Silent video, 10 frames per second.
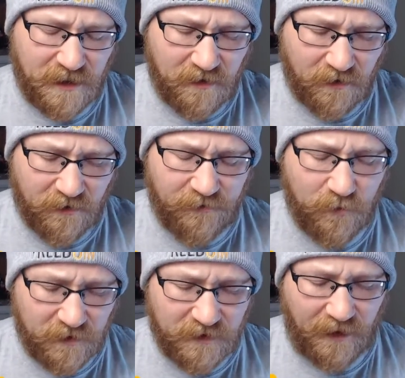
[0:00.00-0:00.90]
and
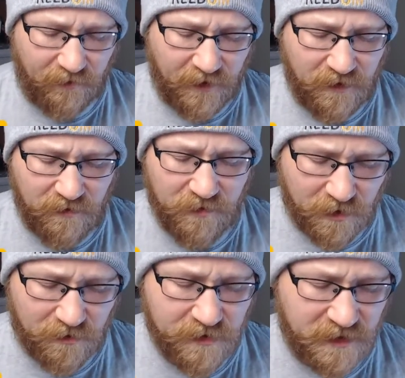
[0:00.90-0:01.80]
authoritarian New
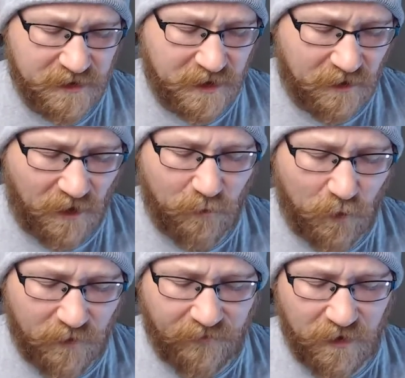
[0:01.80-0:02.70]
Jersey is. I
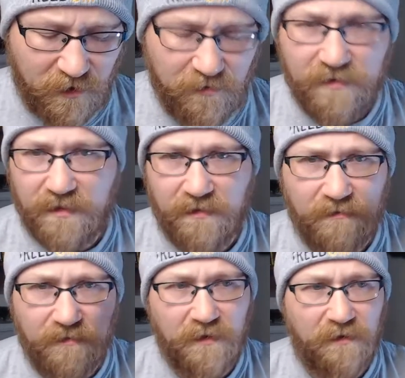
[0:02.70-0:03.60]
won't even use
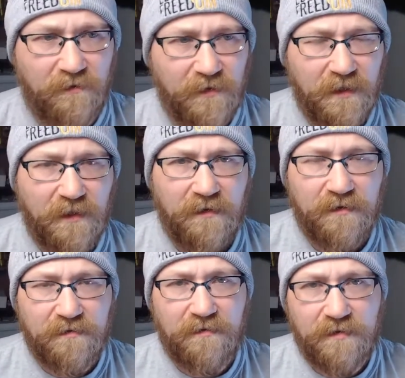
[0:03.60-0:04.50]

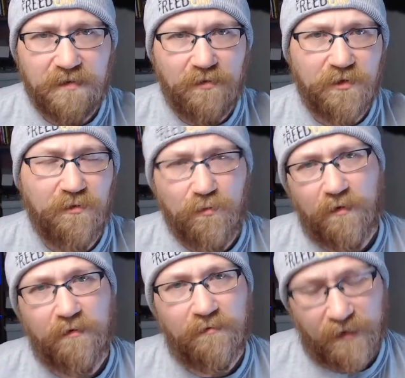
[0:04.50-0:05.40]
the social
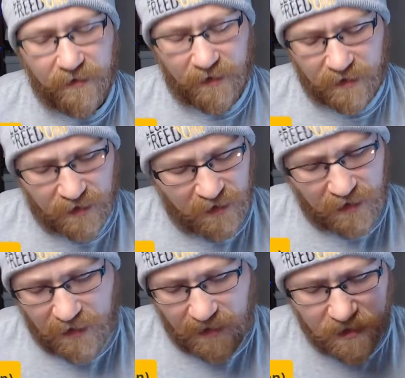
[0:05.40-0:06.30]
word, right? Like,
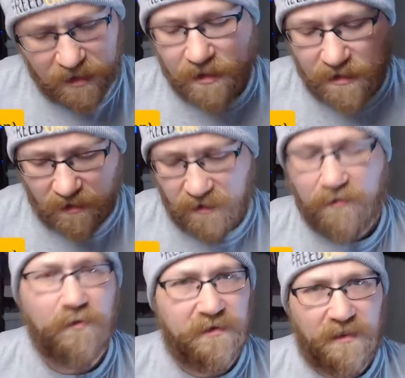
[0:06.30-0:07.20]
it's just
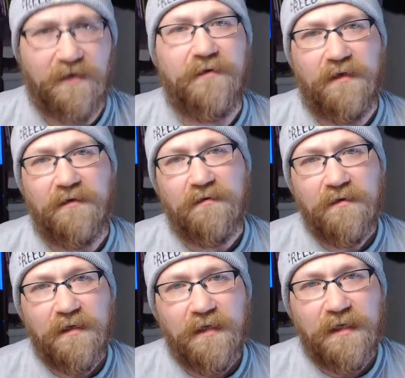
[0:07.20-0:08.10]
authoritarian.
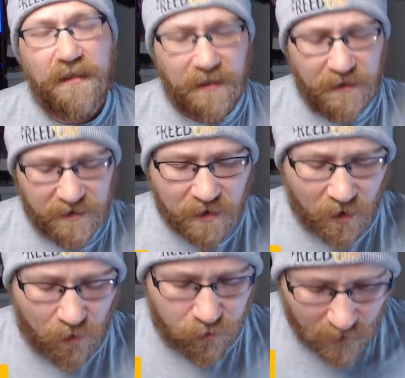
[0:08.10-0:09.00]
It is
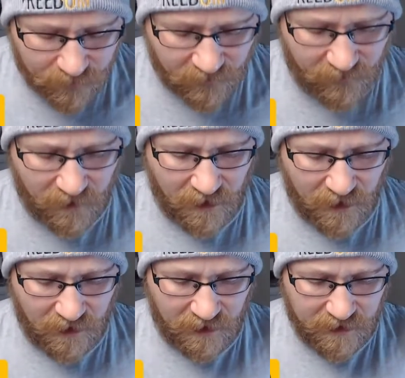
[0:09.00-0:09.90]
corrupt.
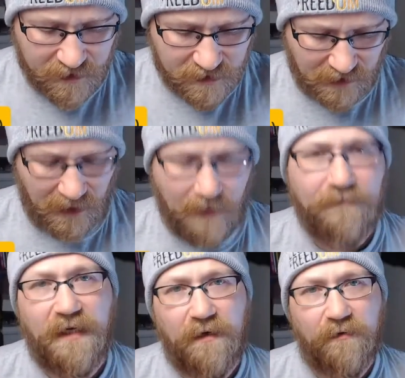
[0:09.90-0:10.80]
It is
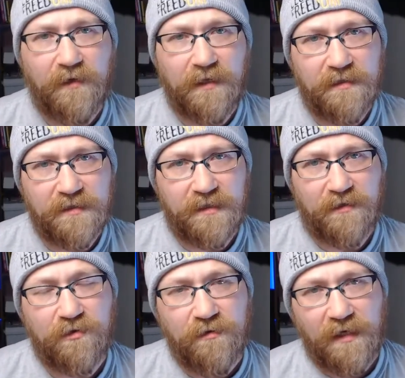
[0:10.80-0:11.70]
top down. It is
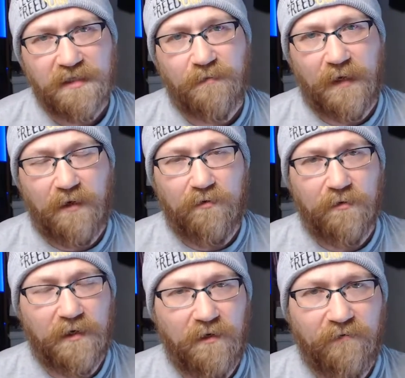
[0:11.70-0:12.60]
centralized
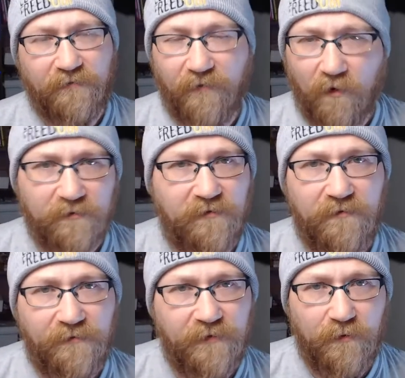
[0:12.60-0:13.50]
power in far
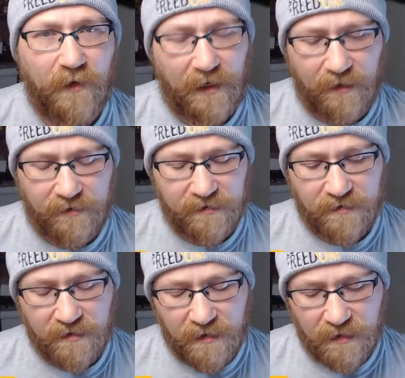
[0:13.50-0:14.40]
too few hands.